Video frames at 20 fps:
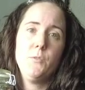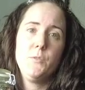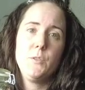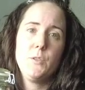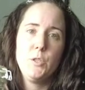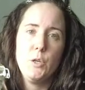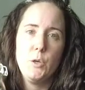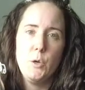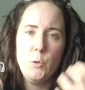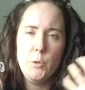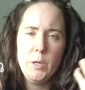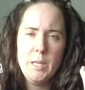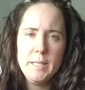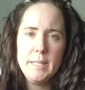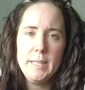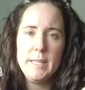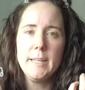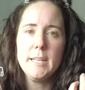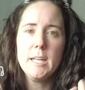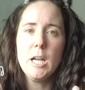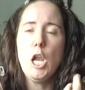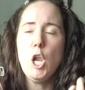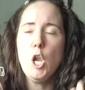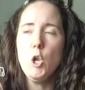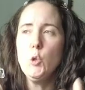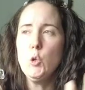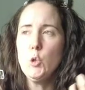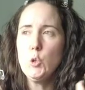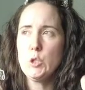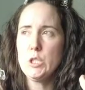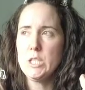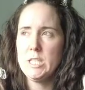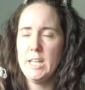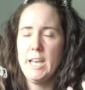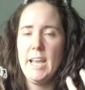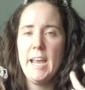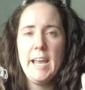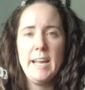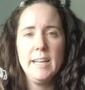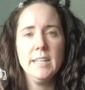So it includes
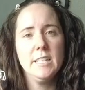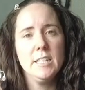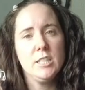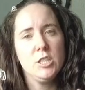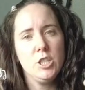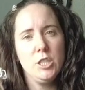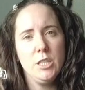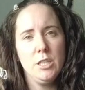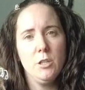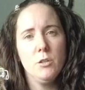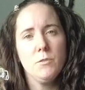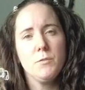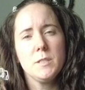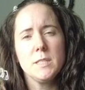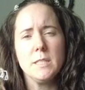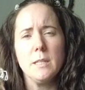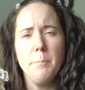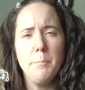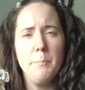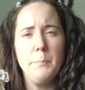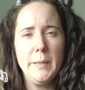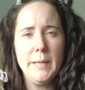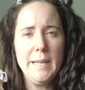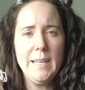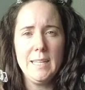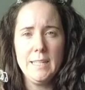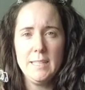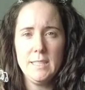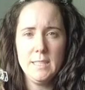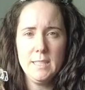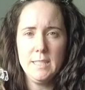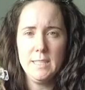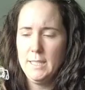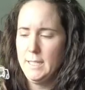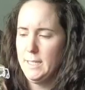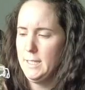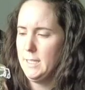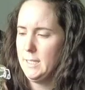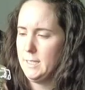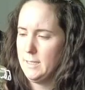the energy of
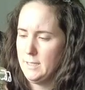stability